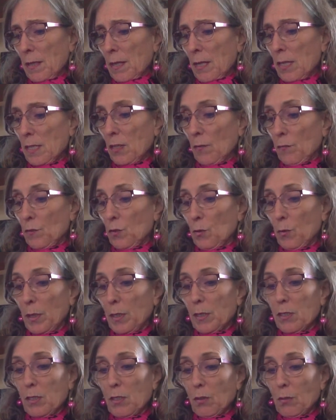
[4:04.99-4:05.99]
as if
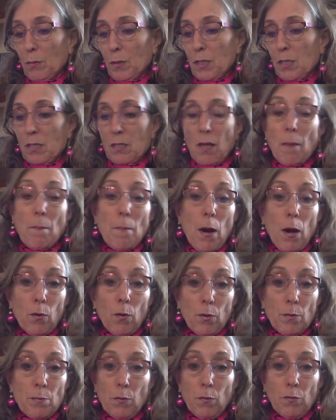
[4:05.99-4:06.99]
doing so would somehow
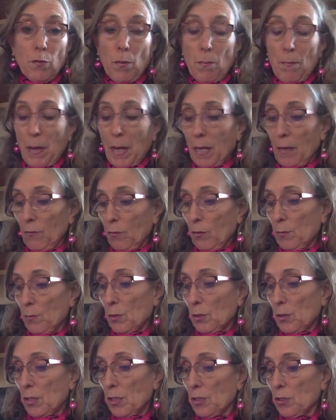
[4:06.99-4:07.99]
remove the paint from her
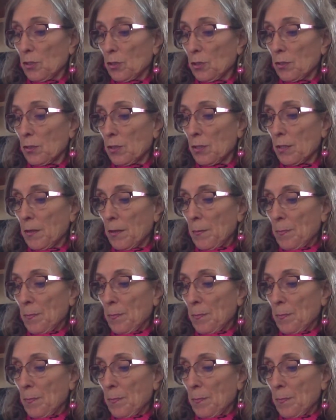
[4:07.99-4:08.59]
sister's.